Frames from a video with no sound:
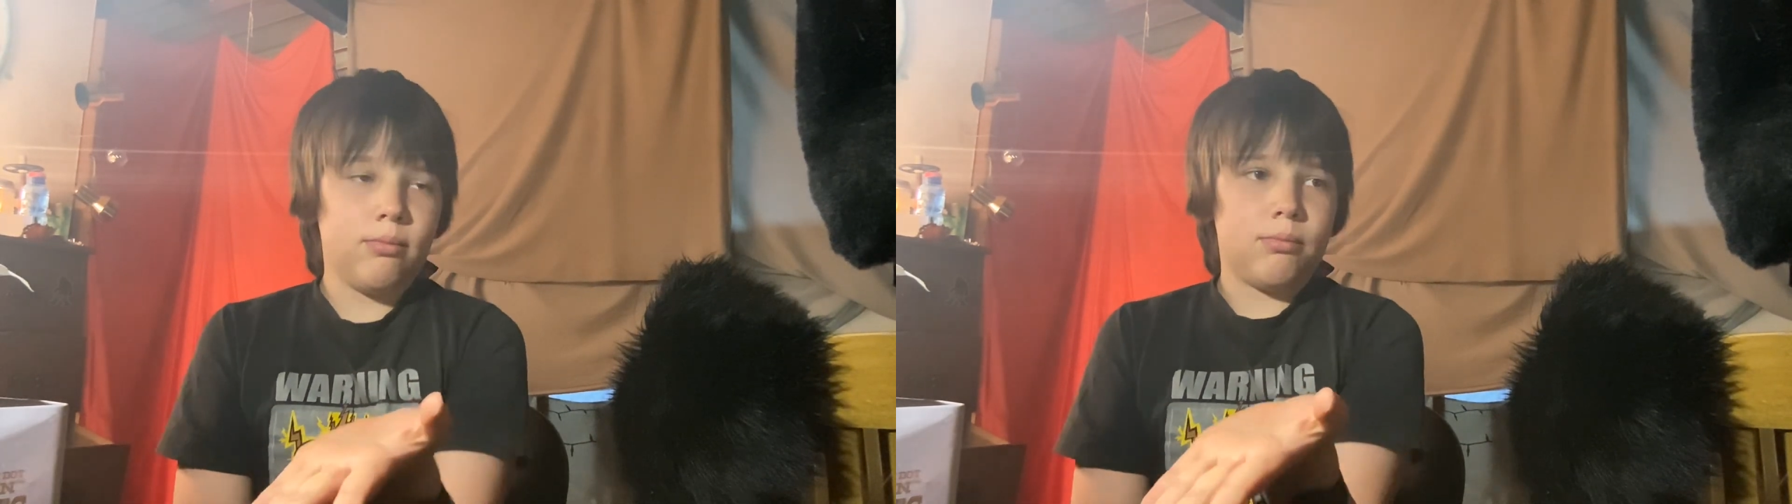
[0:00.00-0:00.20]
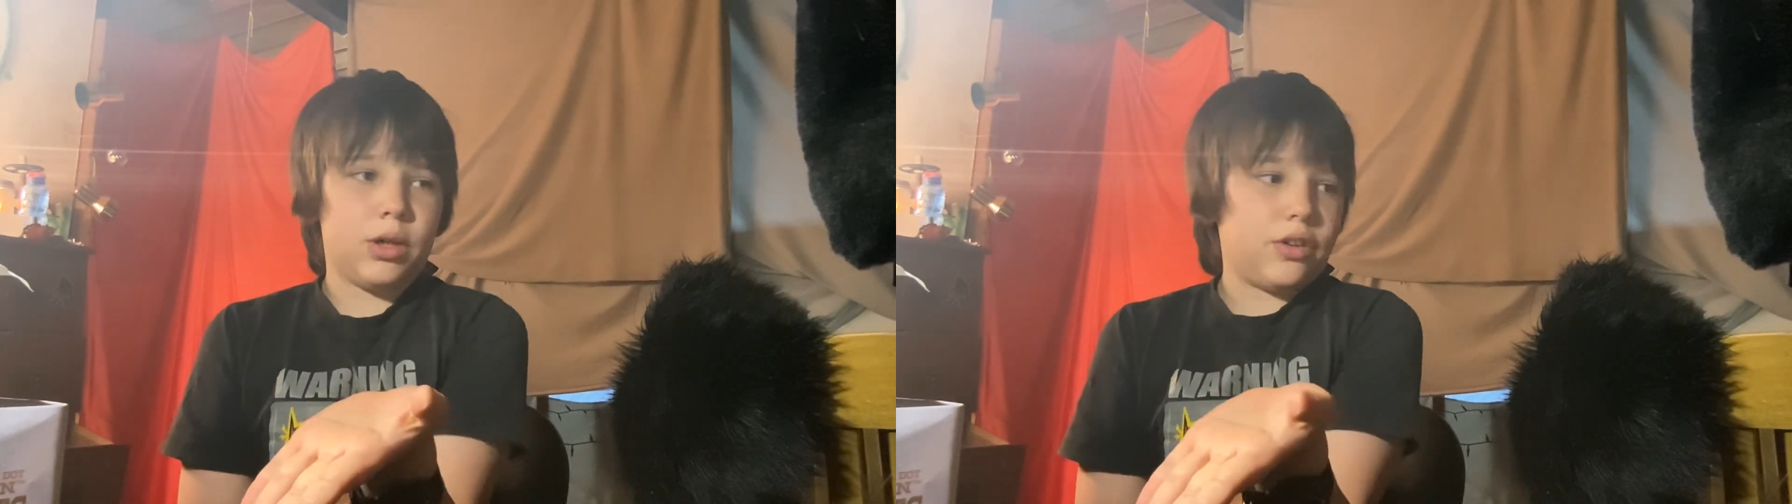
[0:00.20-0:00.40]

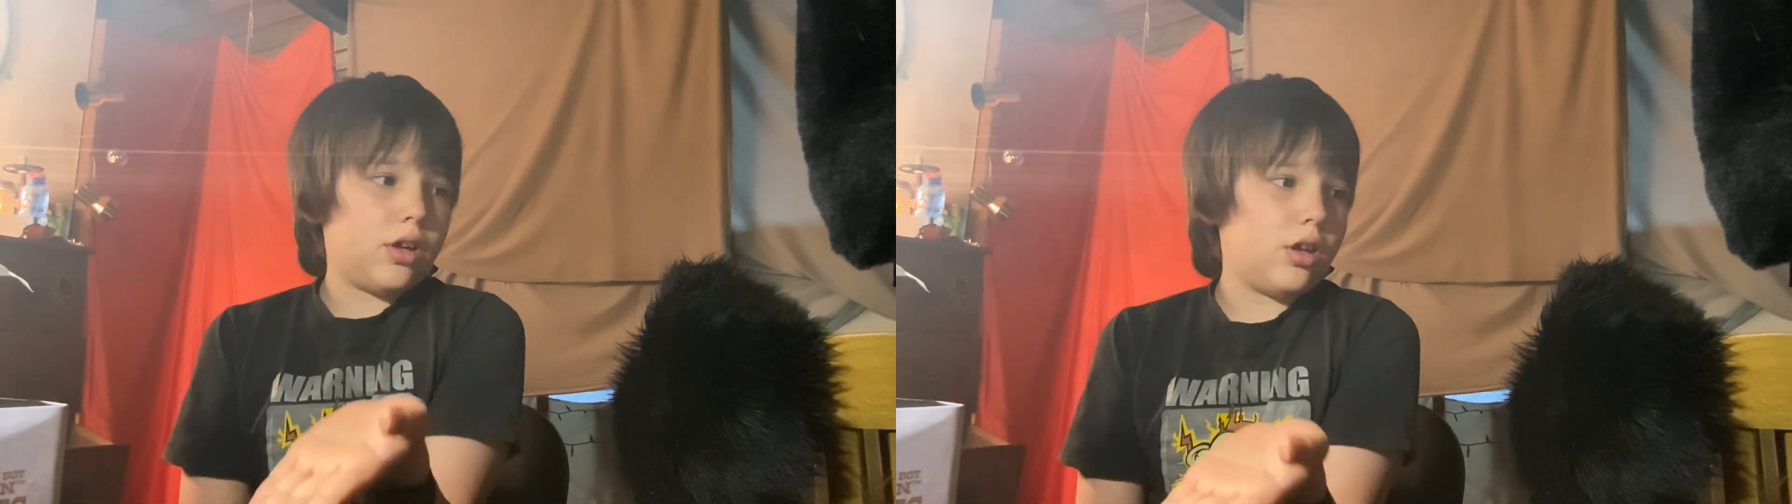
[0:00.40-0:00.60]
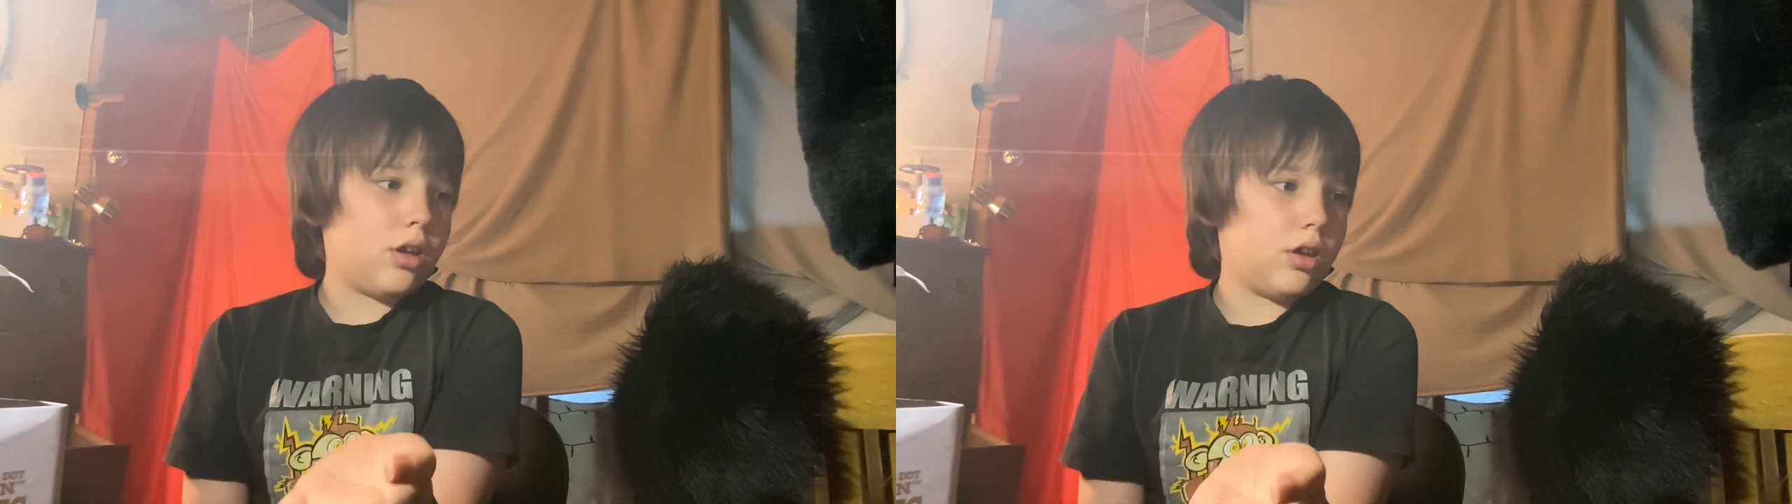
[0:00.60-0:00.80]
But
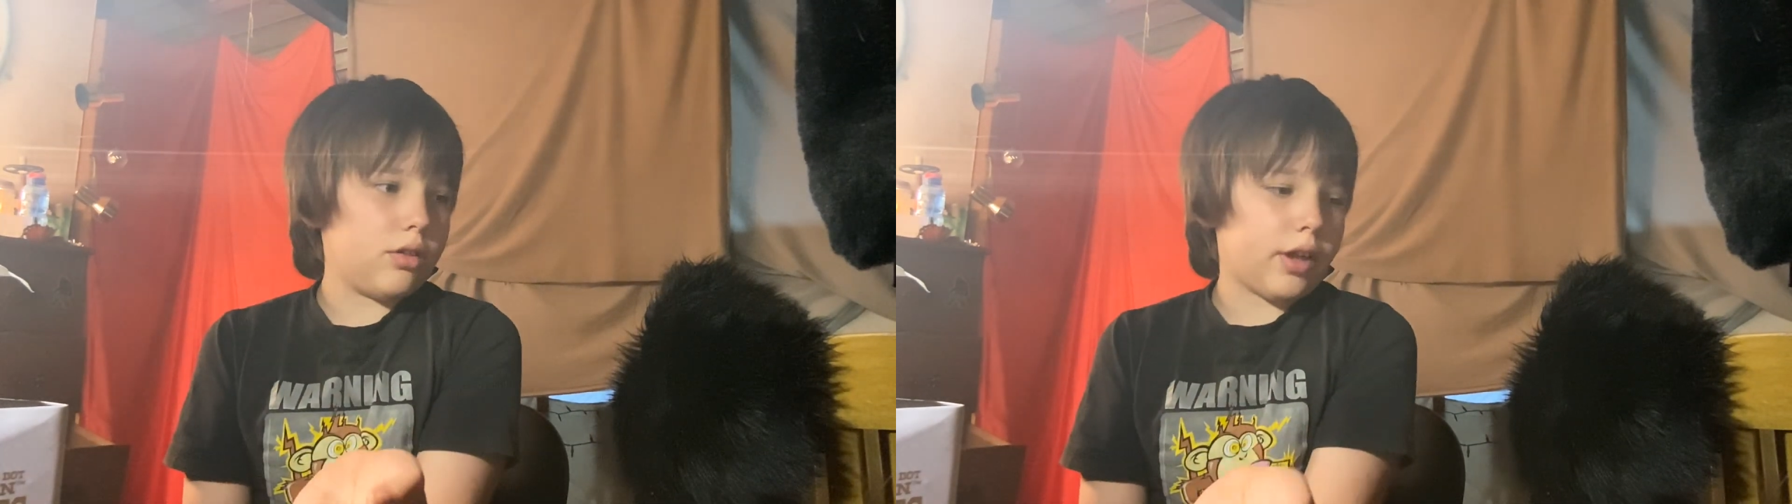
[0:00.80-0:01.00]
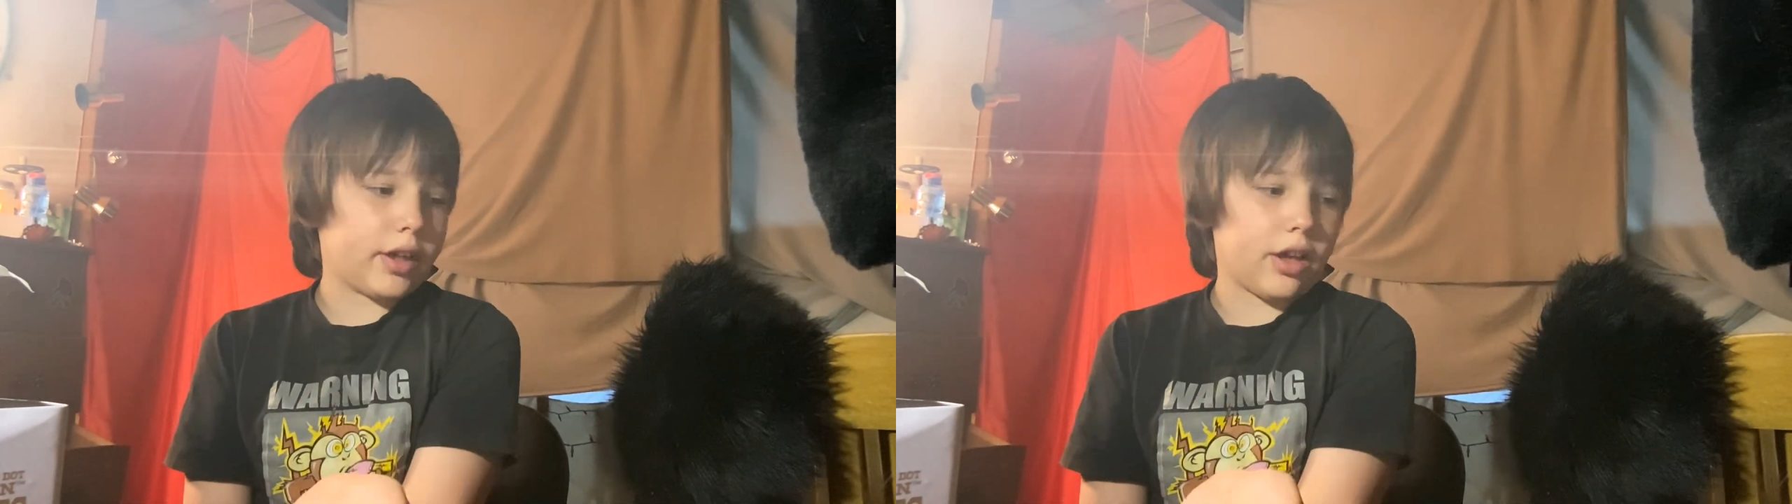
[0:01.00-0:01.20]

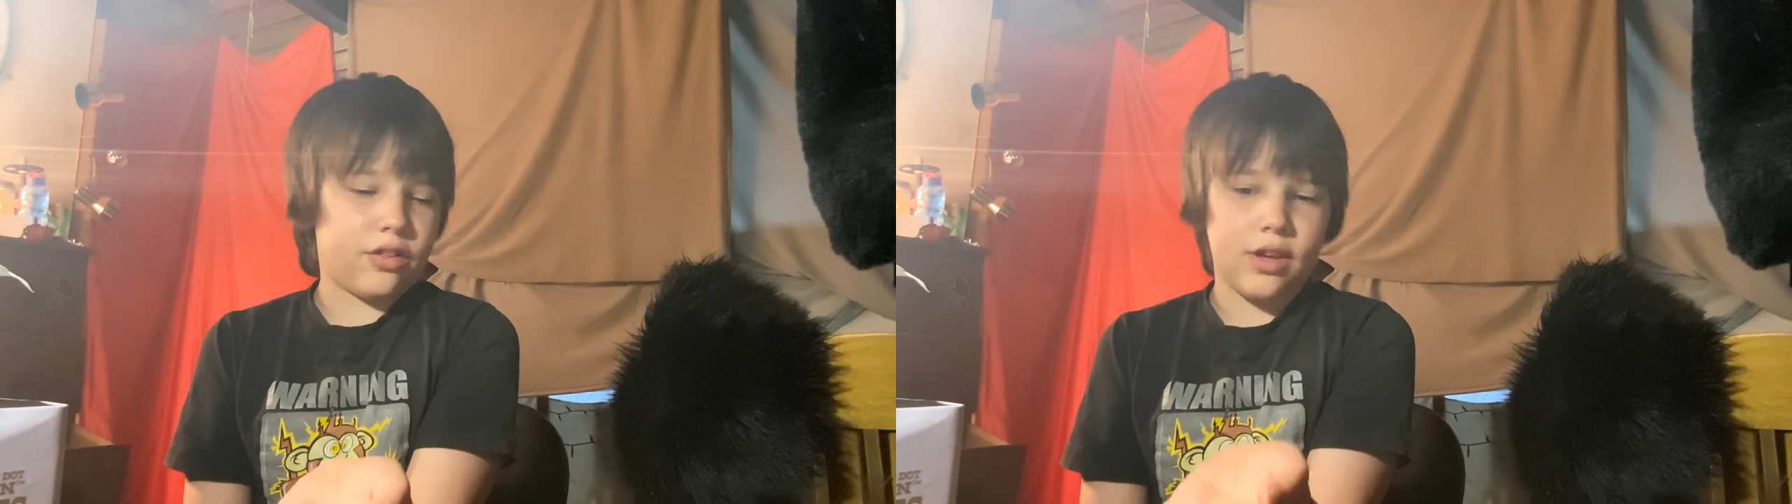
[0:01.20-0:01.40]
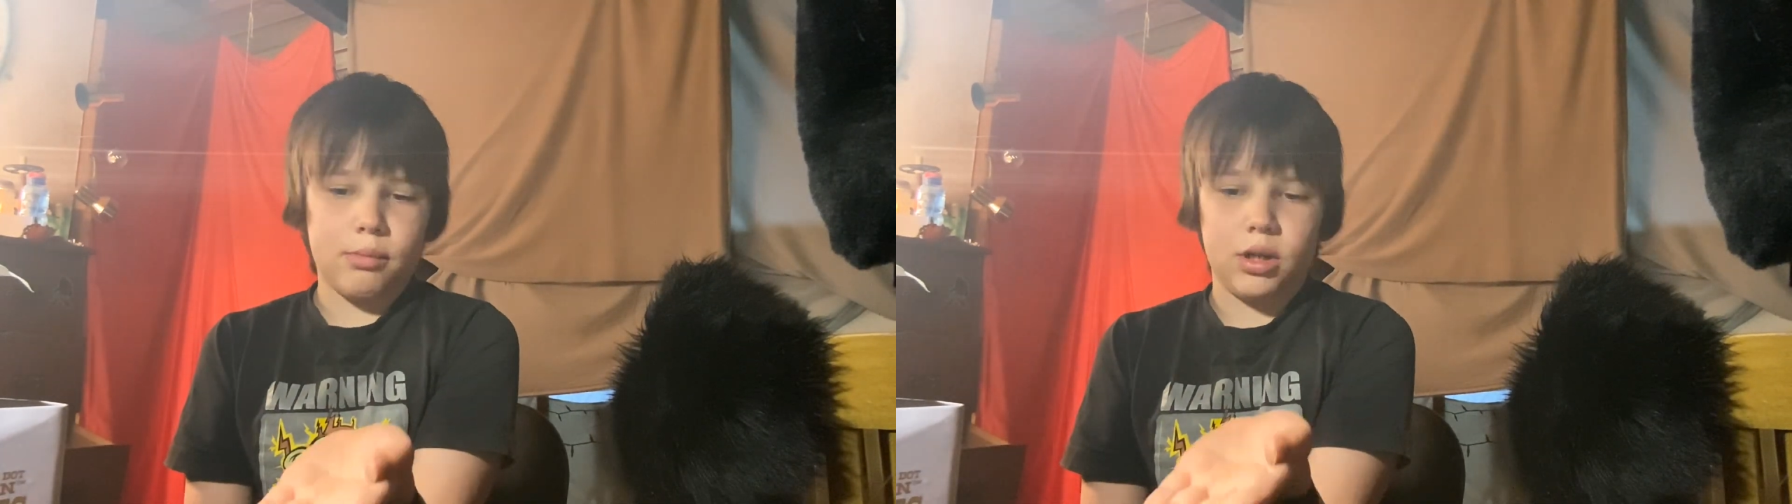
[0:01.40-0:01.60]
like I
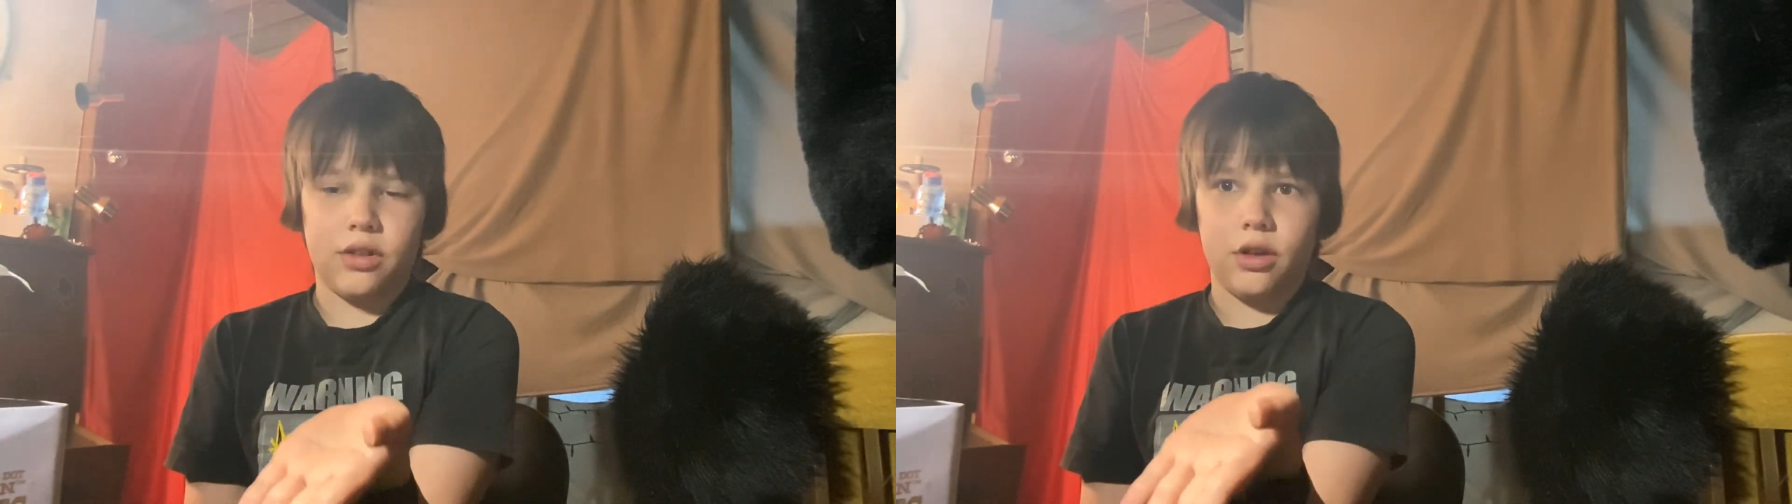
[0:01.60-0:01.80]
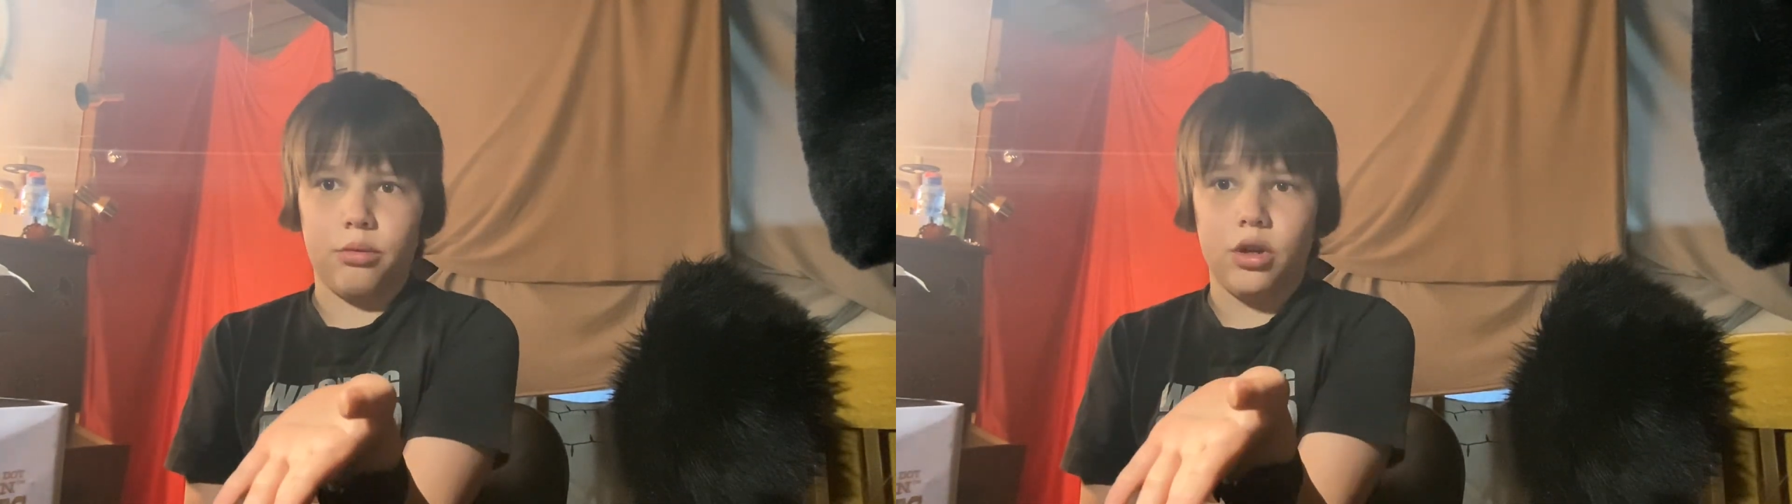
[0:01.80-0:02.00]
said many
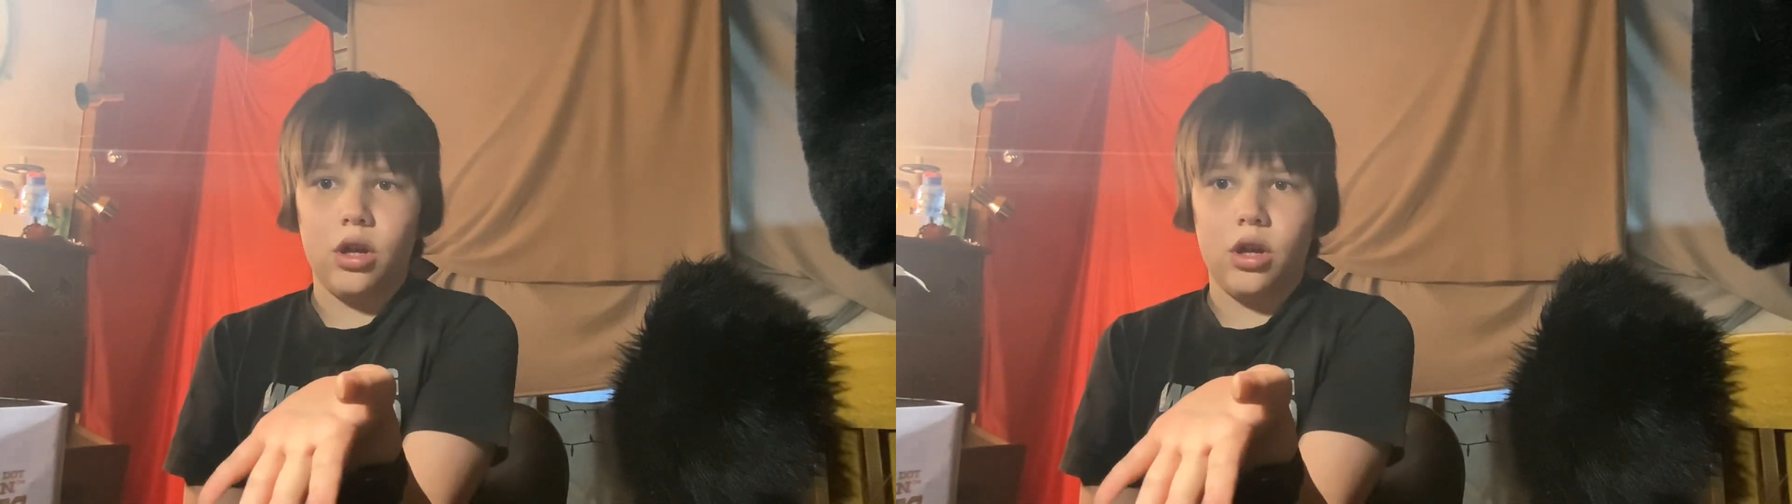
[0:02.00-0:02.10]
times,